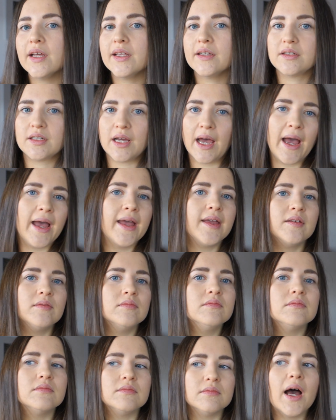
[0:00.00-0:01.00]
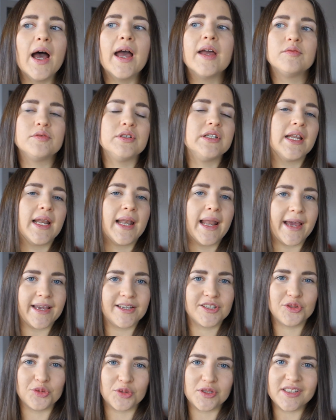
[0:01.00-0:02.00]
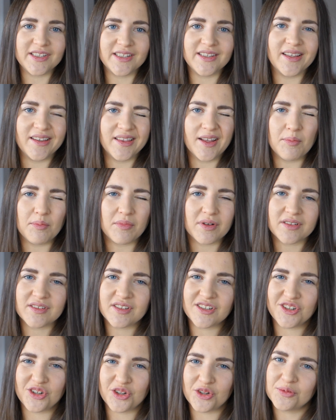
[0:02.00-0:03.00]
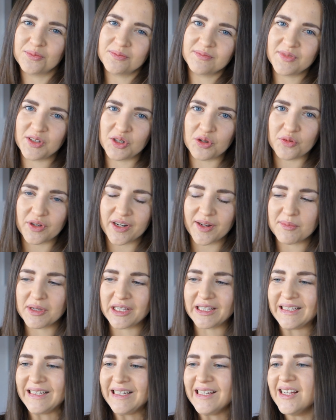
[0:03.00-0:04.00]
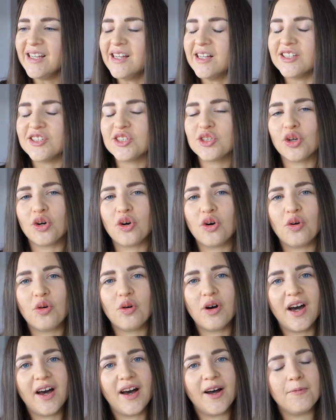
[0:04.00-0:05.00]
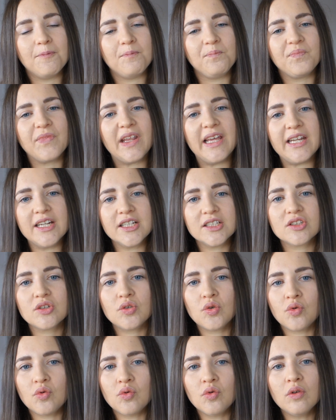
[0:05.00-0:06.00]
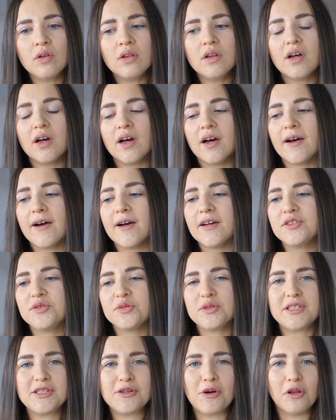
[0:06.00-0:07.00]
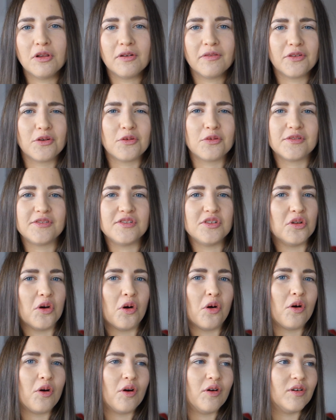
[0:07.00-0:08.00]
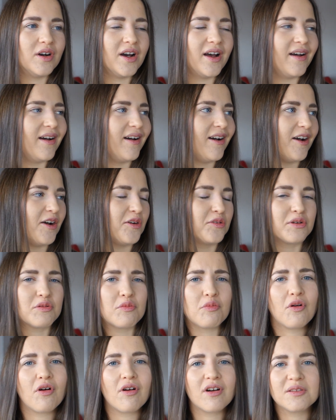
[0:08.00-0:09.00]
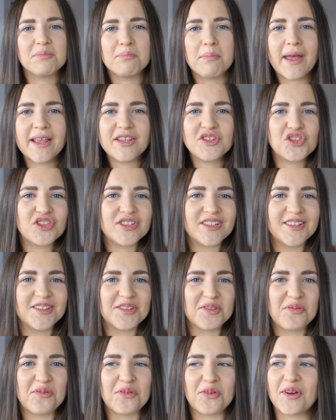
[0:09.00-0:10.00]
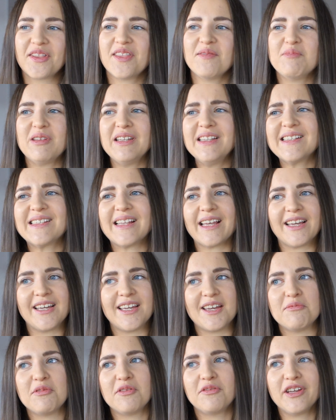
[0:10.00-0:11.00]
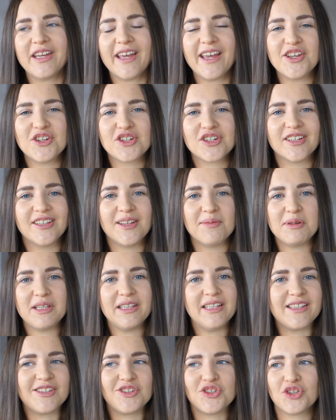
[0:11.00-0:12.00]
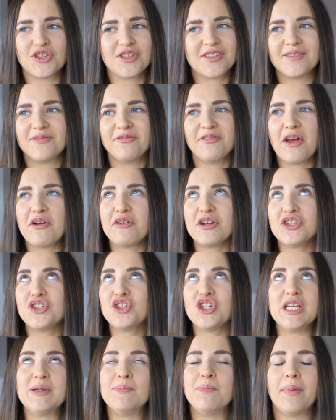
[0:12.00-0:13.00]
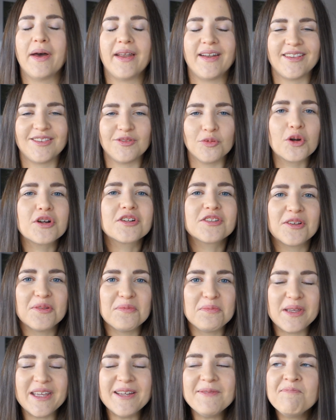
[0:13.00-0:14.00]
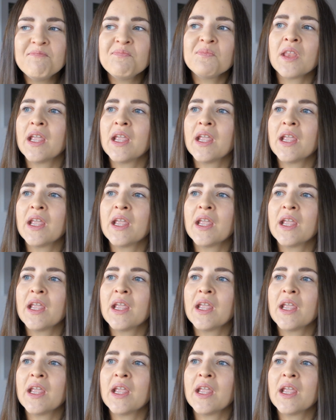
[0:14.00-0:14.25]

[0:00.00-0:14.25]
And I really like to see the numbers, you know what I mean. So it is cool to see all of those reward badges and so forth. It's like gamification. It's just very cheap, but it works on me.